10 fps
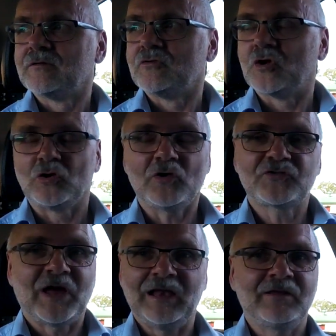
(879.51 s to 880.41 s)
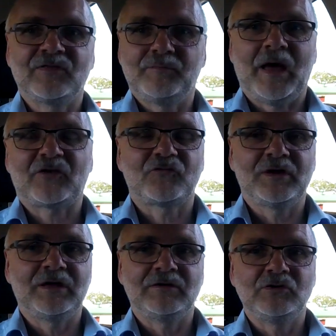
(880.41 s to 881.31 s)
You're not telling the
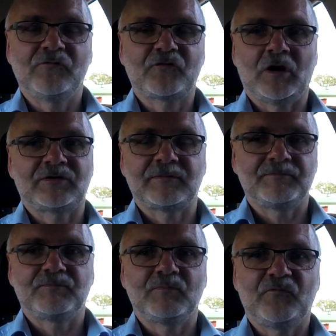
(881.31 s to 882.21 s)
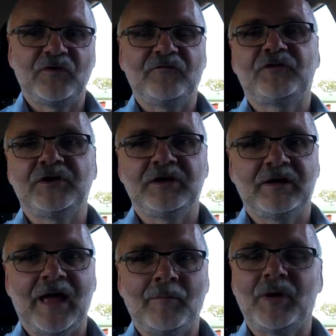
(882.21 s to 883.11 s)
battery you've got 50
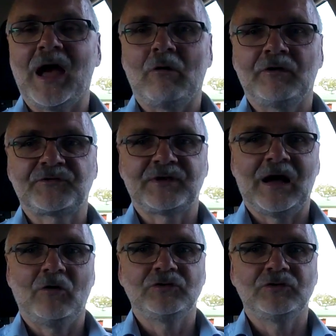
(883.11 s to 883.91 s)
ampere hours now.